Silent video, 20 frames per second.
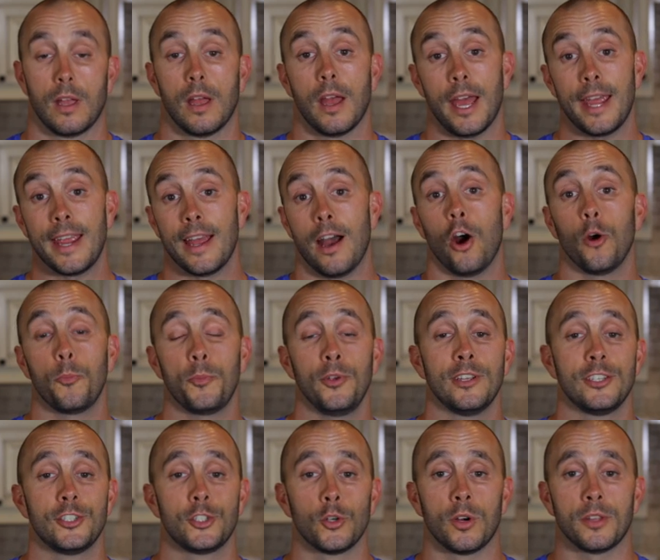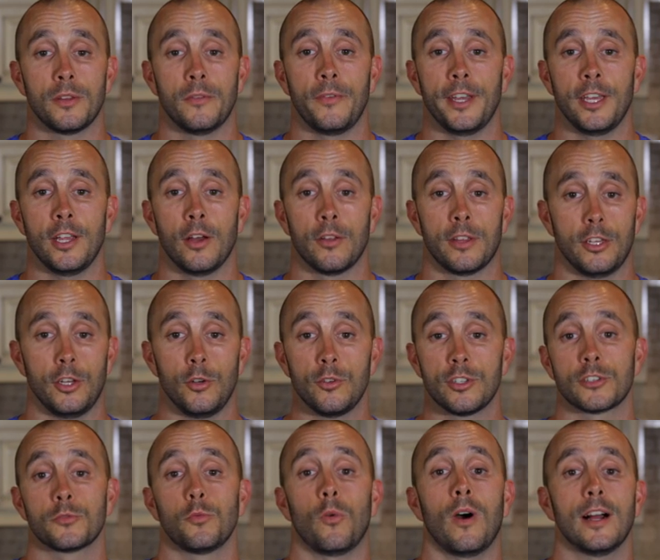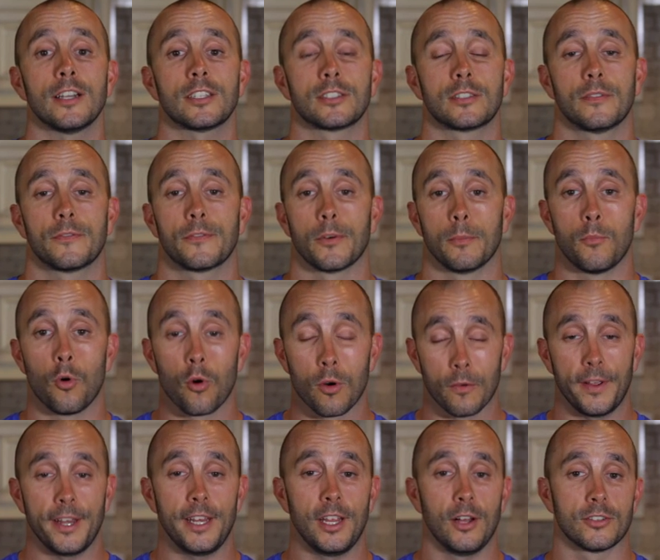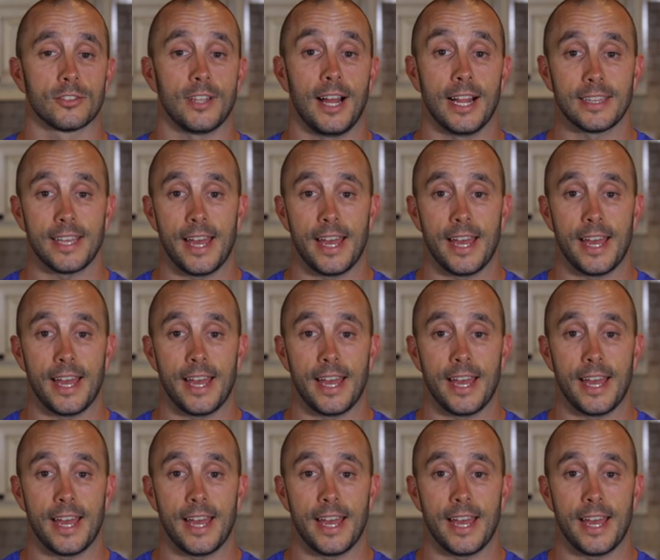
Hey, I hope you enjoyed the video that you just watched. For more videos like